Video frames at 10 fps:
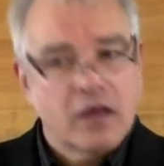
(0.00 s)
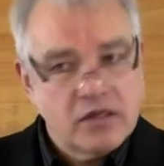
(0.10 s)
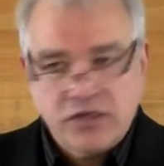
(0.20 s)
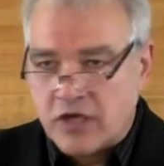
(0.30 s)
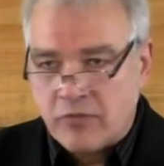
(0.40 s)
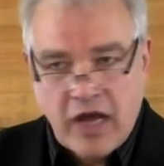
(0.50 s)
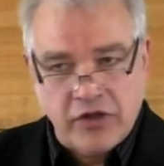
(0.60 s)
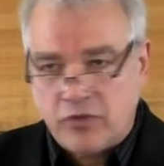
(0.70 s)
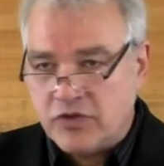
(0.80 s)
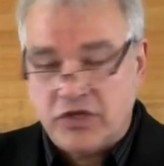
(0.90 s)
Somehow
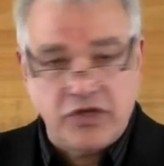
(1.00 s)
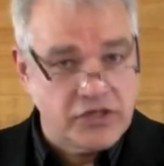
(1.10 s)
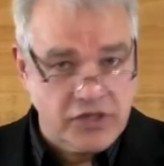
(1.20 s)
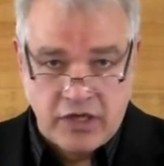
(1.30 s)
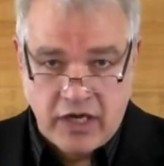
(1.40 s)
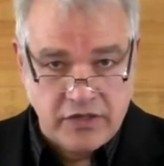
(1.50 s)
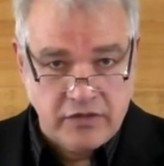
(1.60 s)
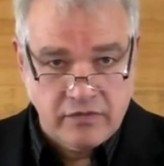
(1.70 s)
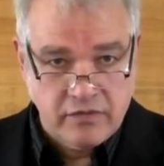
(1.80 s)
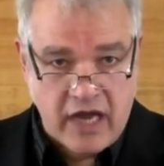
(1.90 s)
there was a disconnect.
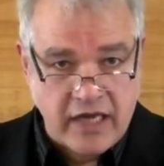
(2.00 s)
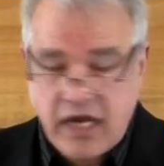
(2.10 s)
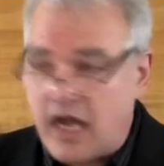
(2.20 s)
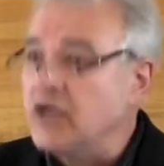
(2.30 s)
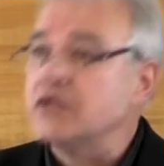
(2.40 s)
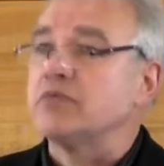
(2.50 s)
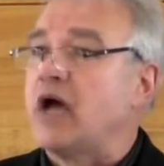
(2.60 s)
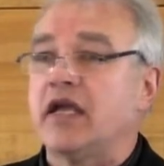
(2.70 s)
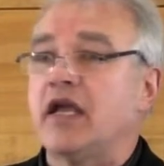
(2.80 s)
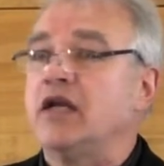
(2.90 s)
I can't,
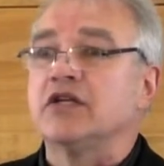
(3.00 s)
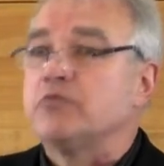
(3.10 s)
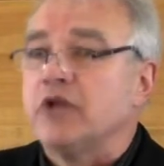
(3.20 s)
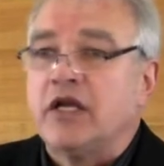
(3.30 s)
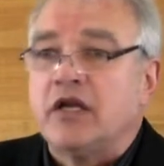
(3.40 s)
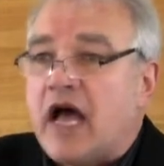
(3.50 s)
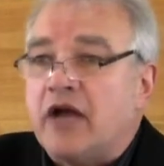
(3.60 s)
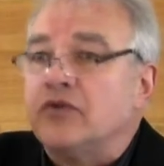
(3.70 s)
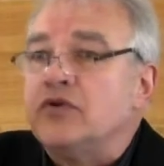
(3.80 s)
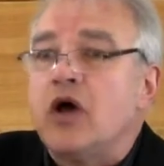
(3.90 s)
I can't explain it. I
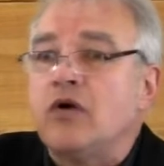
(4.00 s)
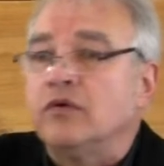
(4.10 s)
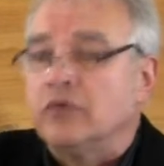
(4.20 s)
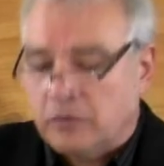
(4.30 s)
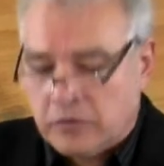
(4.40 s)
don't know.